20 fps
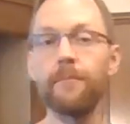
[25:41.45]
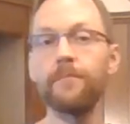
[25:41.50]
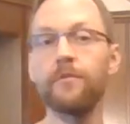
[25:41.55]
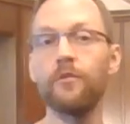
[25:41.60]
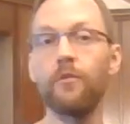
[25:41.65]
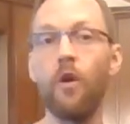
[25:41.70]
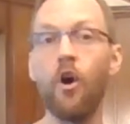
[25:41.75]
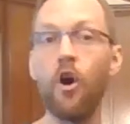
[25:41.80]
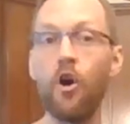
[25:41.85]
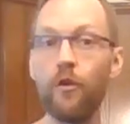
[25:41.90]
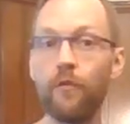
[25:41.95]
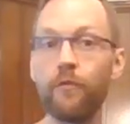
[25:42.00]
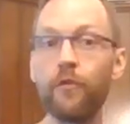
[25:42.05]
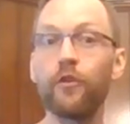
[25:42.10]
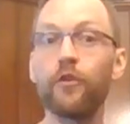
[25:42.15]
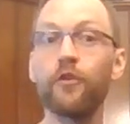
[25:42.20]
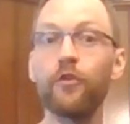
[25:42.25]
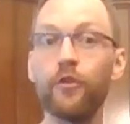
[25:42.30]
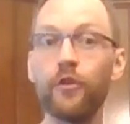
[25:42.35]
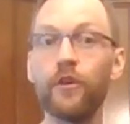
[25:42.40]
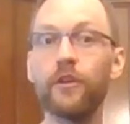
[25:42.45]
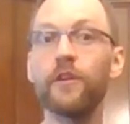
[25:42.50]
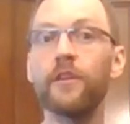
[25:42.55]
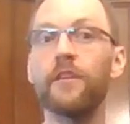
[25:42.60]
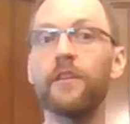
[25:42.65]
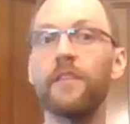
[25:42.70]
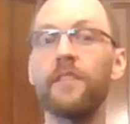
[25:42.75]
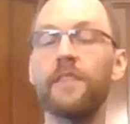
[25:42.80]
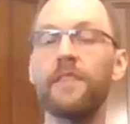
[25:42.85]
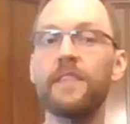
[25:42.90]
You'll
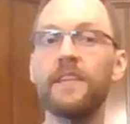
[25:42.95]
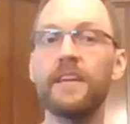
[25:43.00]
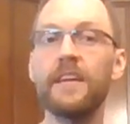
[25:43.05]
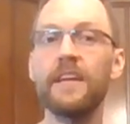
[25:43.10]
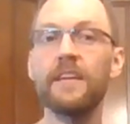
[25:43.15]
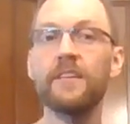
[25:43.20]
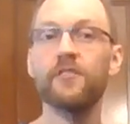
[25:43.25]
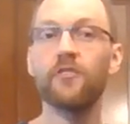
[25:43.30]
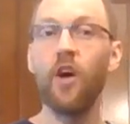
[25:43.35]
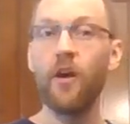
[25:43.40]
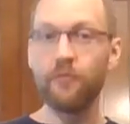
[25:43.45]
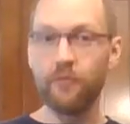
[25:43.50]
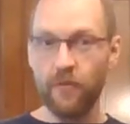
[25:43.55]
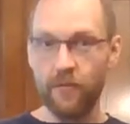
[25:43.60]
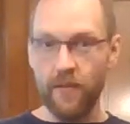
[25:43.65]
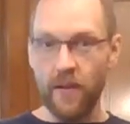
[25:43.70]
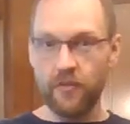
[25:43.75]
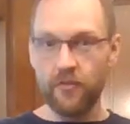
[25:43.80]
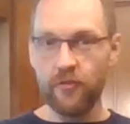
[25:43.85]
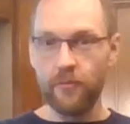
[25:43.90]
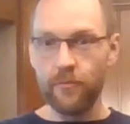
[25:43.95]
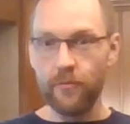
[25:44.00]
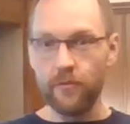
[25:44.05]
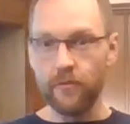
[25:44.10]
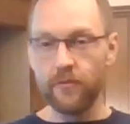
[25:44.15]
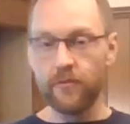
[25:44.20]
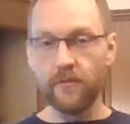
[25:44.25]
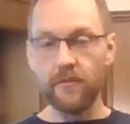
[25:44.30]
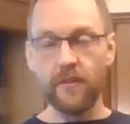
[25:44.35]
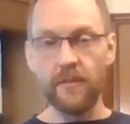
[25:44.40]
overcook the softer
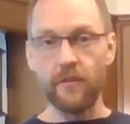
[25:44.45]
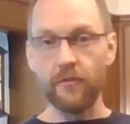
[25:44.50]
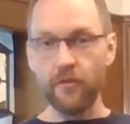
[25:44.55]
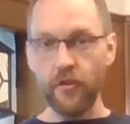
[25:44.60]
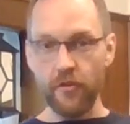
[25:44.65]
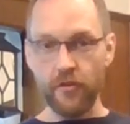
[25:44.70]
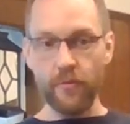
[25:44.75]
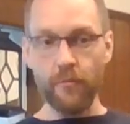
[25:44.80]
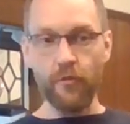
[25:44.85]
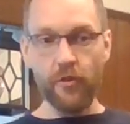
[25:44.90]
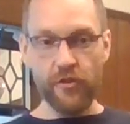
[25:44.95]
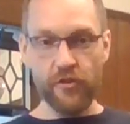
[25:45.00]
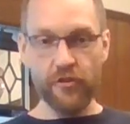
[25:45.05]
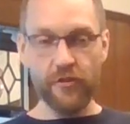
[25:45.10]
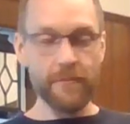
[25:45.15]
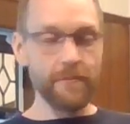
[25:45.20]
vegetables. They'll turn to mush.